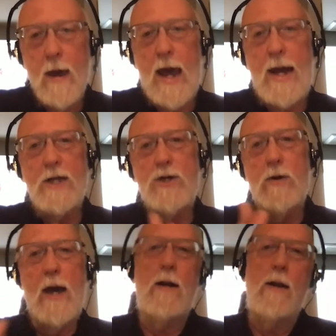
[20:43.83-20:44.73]
And as you
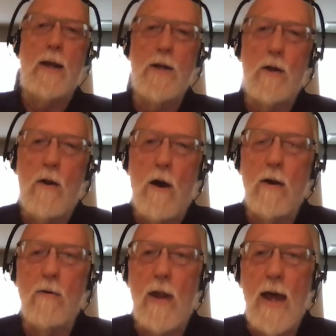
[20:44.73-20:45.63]
get into
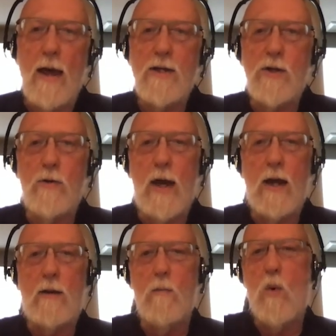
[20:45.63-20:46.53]
longer lengths, you
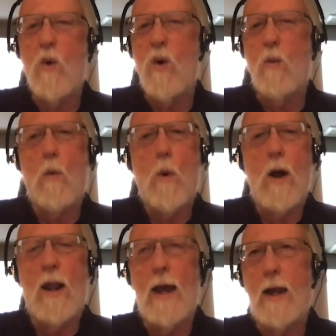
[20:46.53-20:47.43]
get more
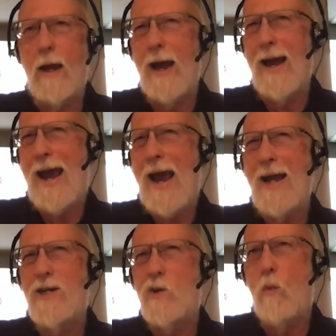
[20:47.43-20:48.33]
like
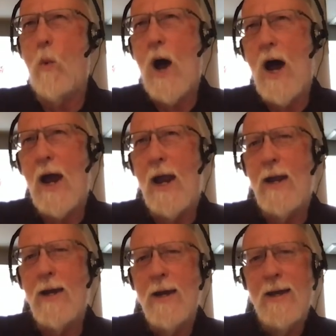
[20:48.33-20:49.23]
aged
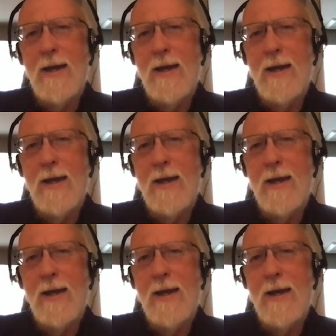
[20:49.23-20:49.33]
wine